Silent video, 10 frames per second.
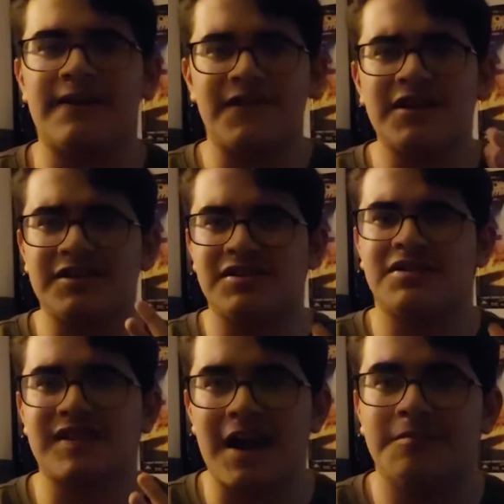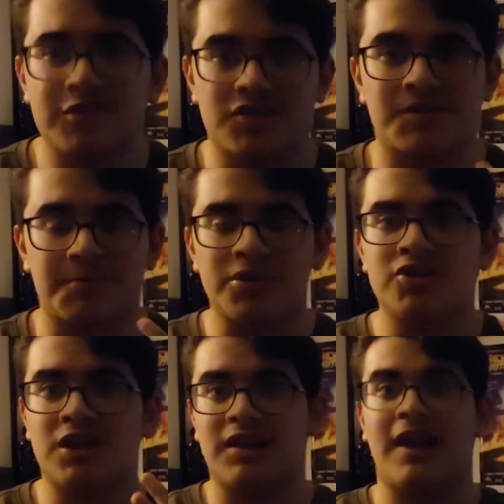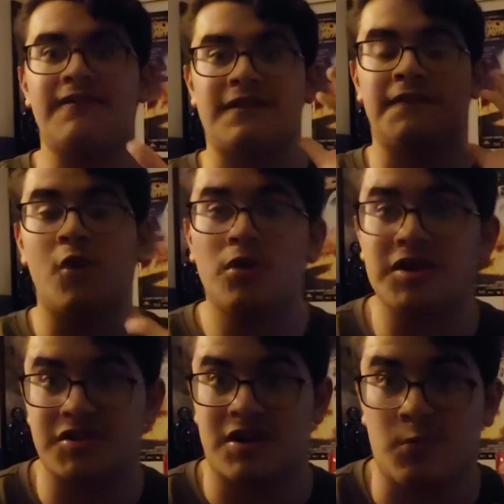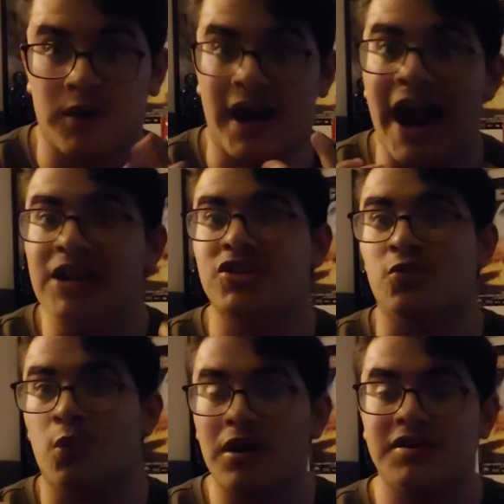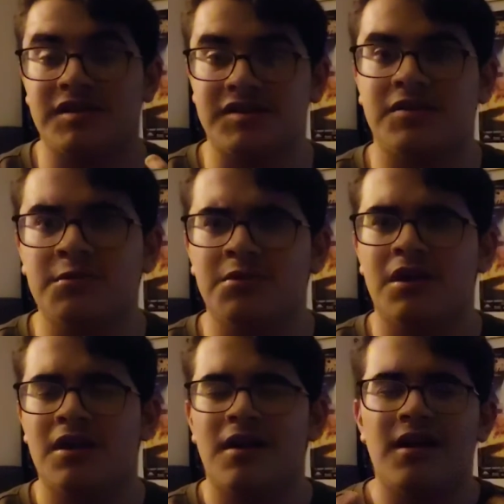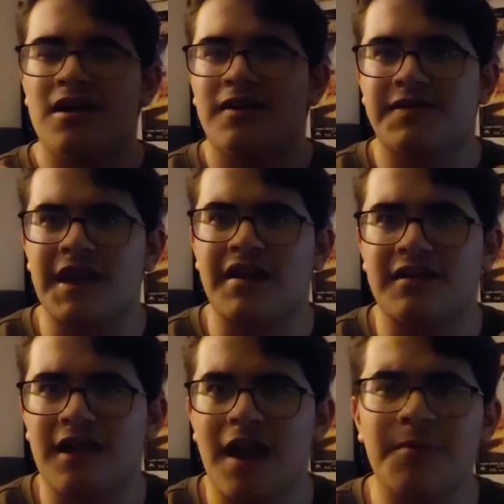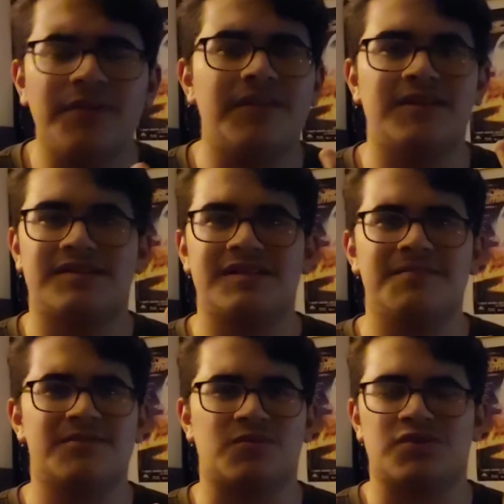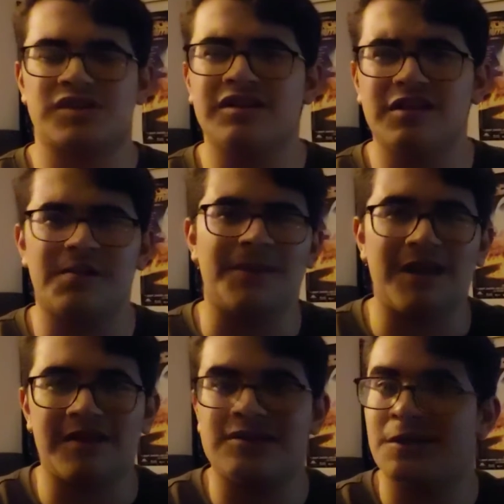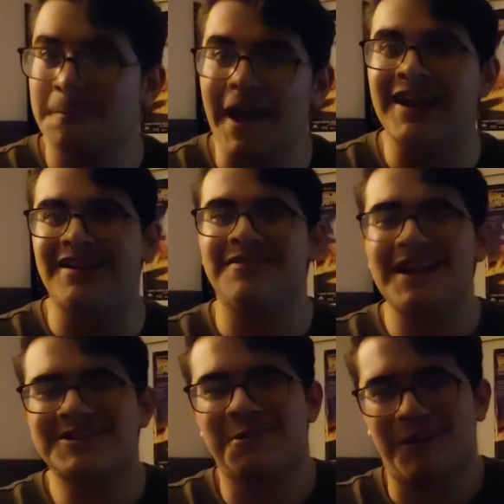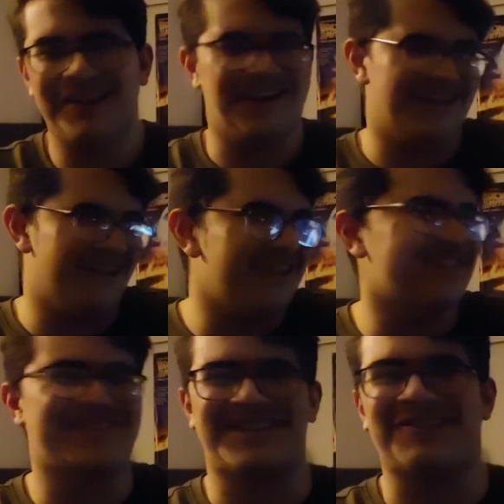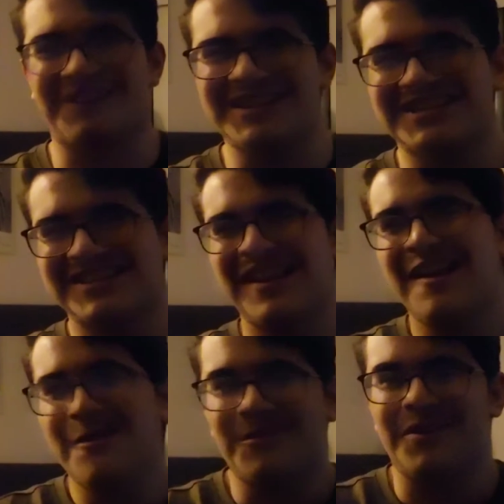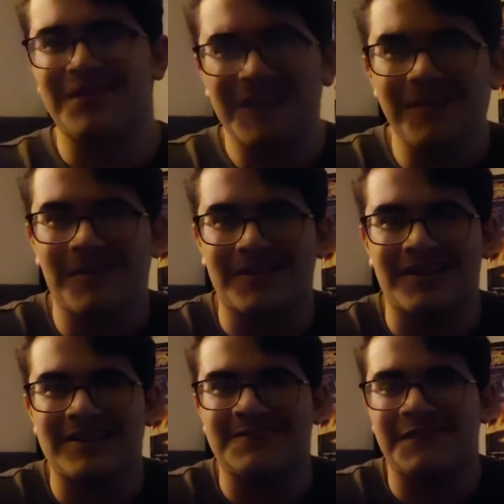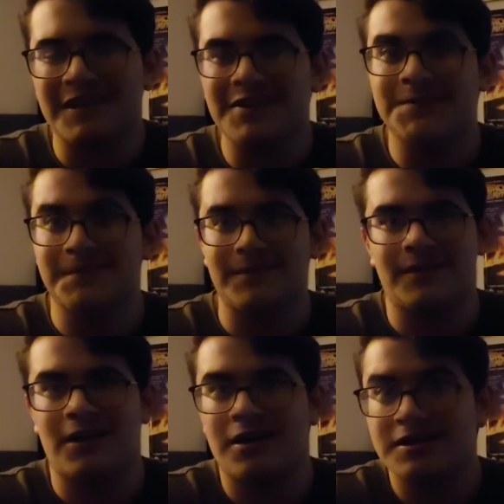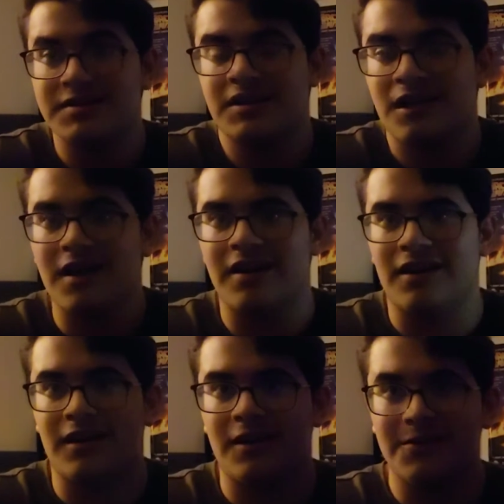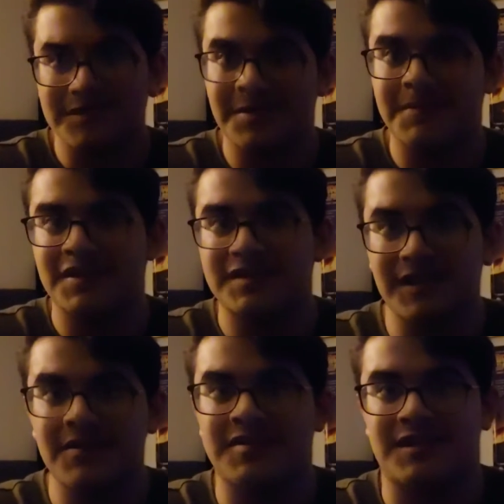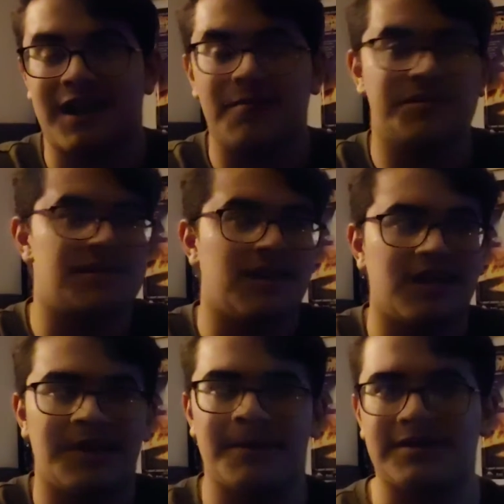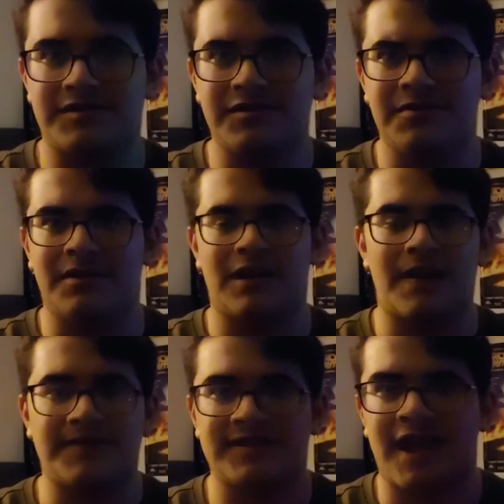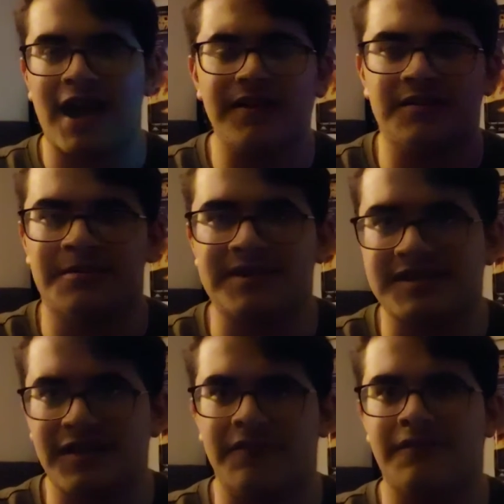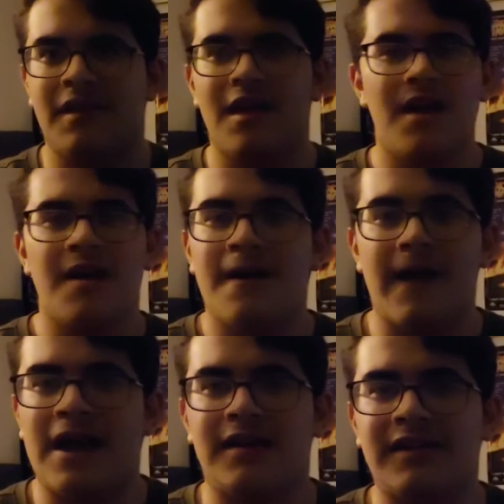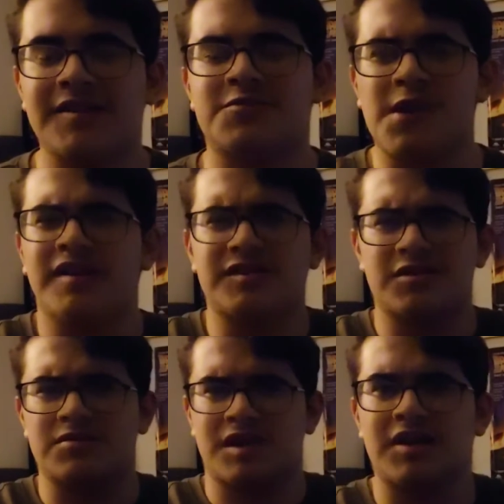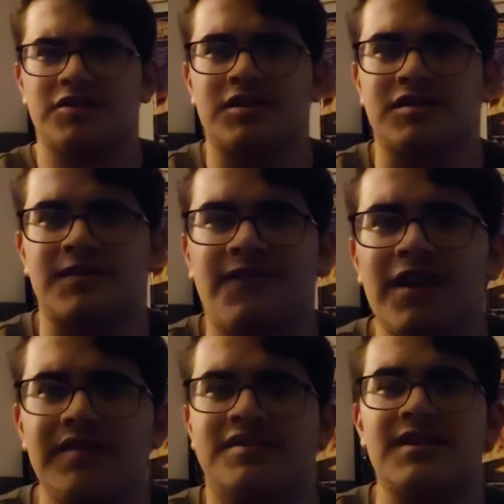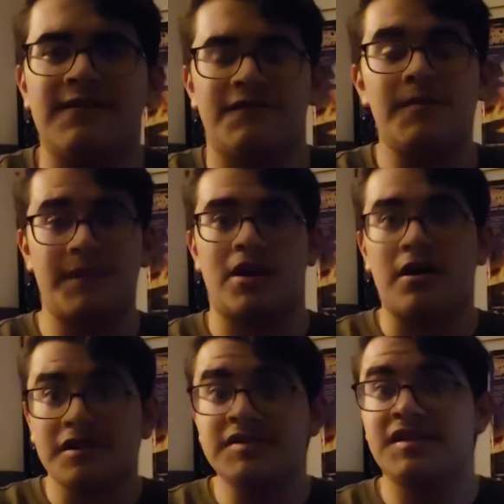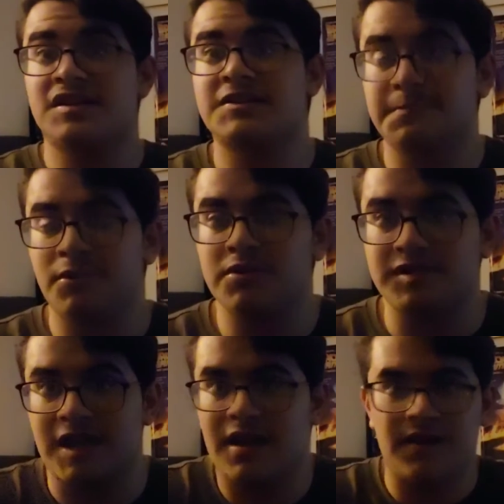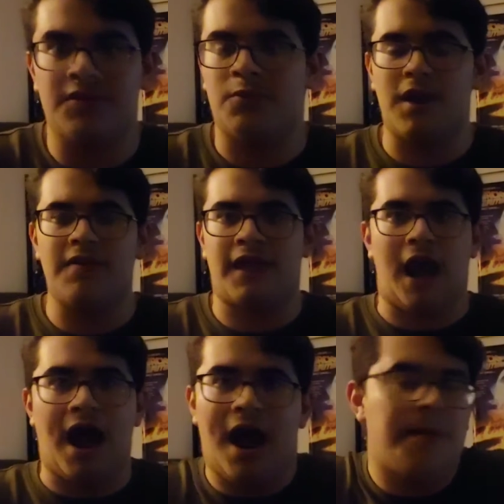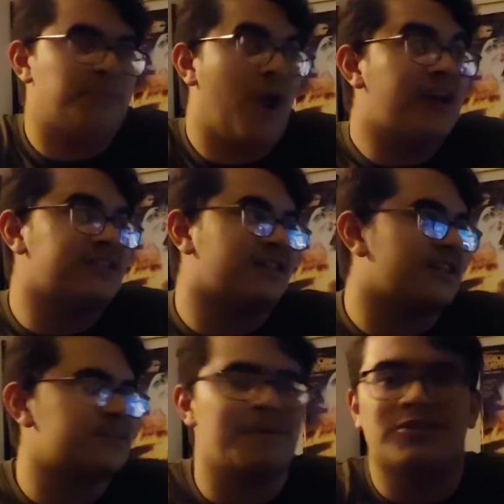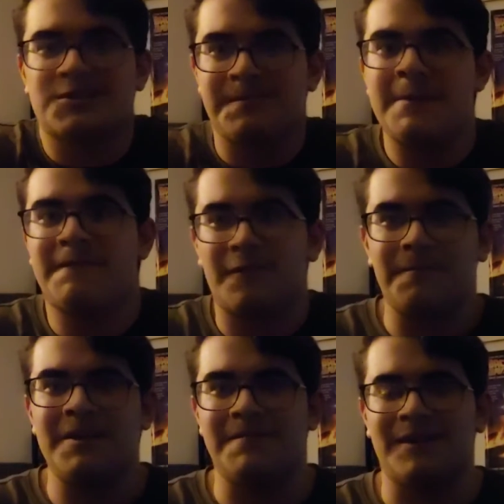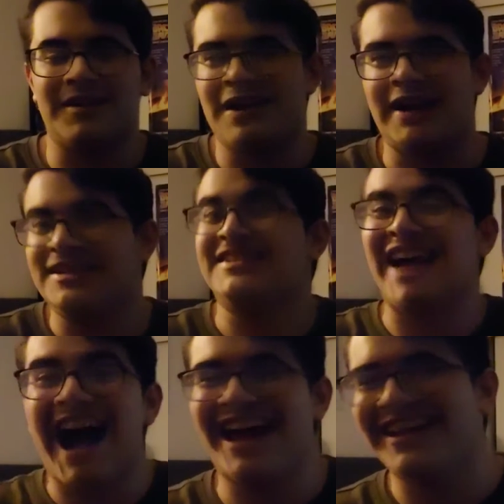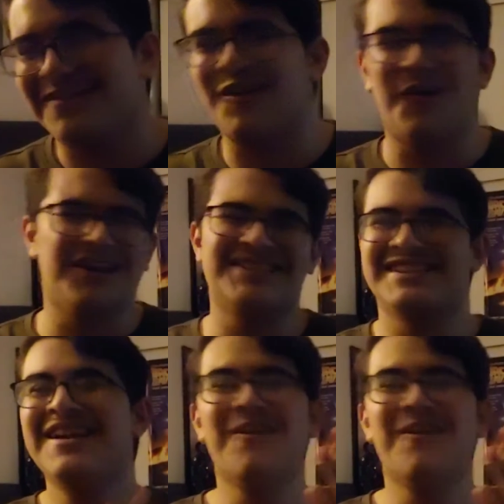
And I finally took time to just appreciate life and focus on what I actually wanted to do, that everything seems so silly to me now that I look back at it. And that's why I honestly cringe when I think about the last few years. But honest to God, it was something serious that I was thinking about too, and having to handle myself. And that's why it's so touching to finally see a film that honestly explores that in the way that I practically experienced beat for beat, but I didn't die, of course,